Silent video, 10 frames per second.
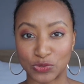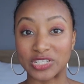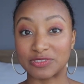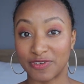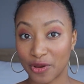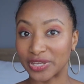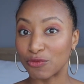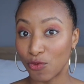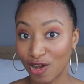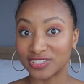so it's very
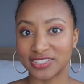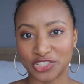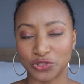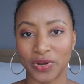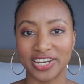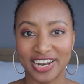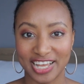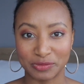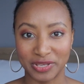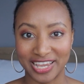well situated
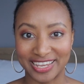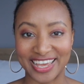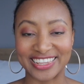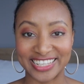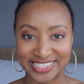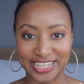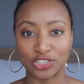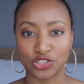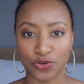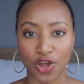as being in the
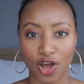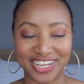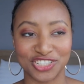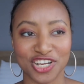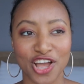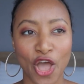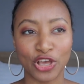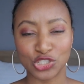center of Asia,